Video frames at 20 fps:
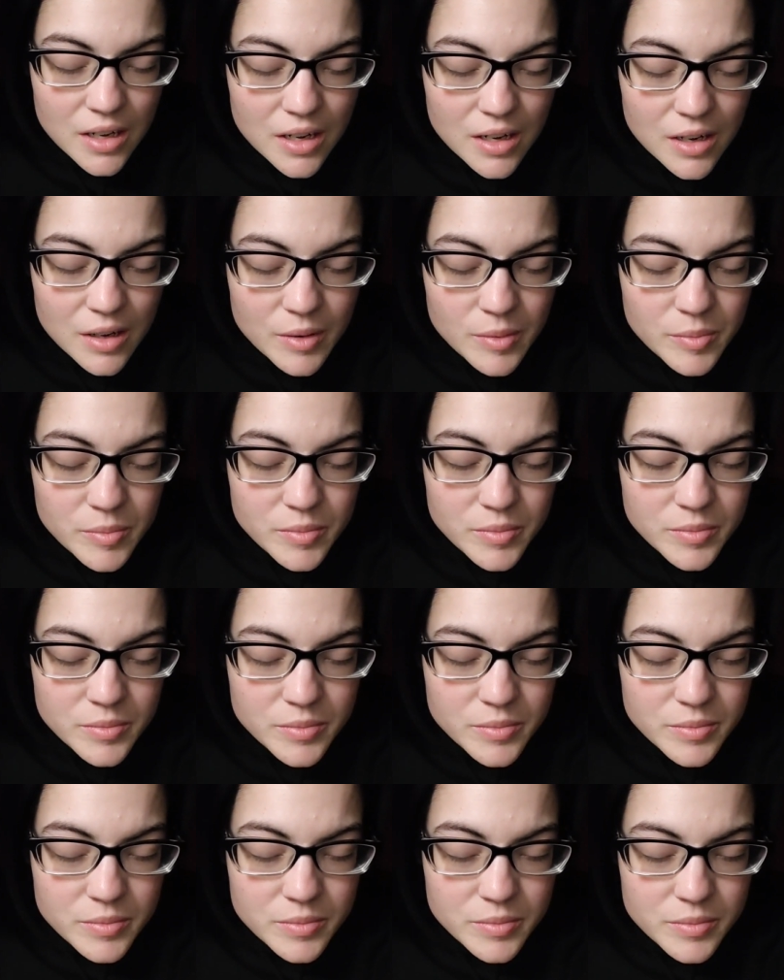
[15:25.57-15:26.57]
Um,
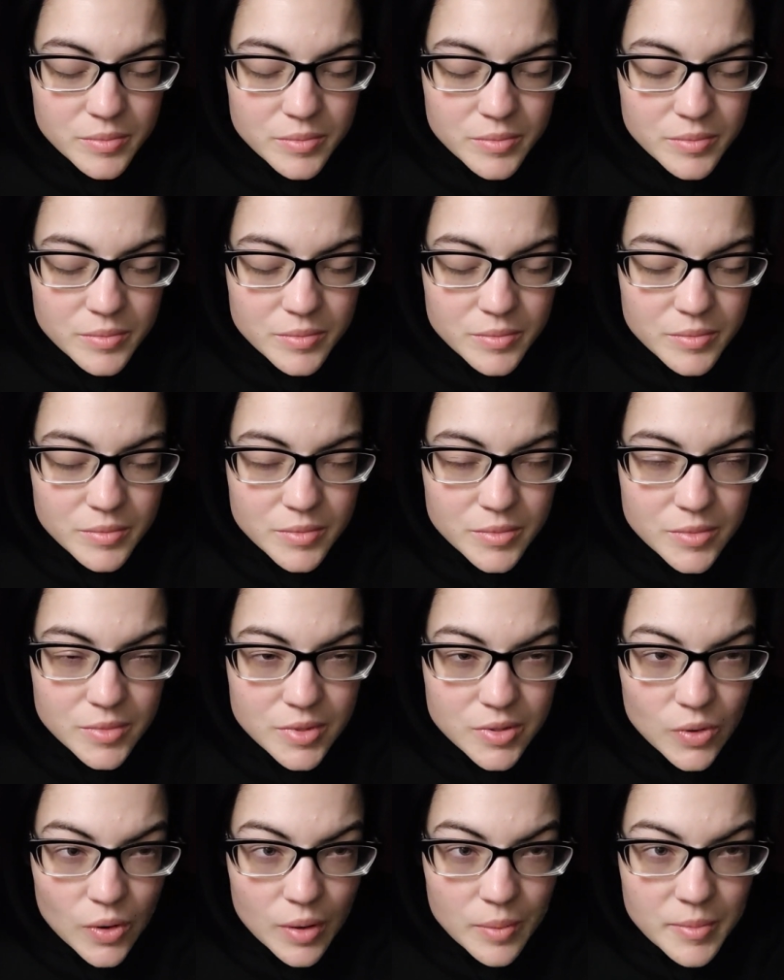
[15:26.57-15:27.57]

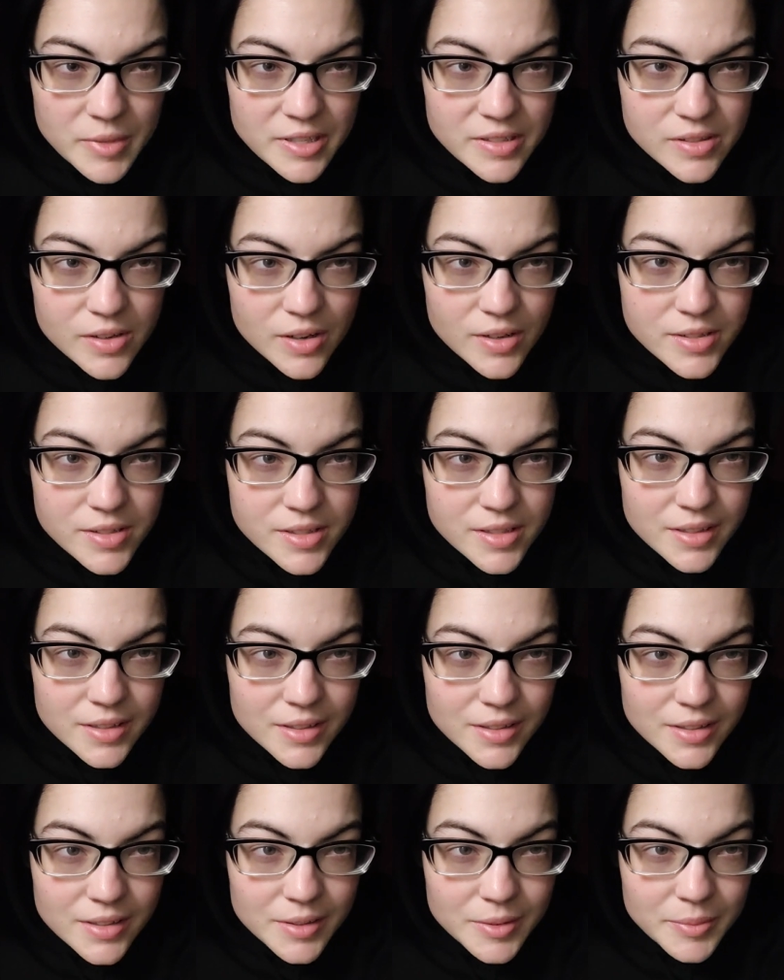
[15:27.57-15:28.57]
so I'm
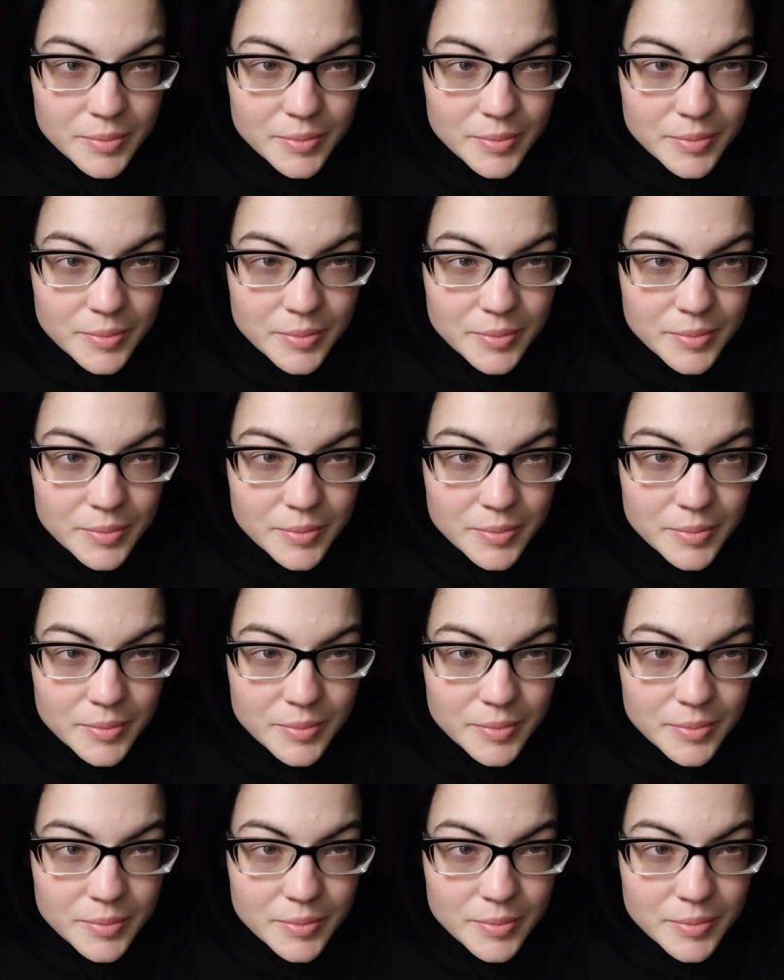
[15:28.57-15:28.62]
exhausted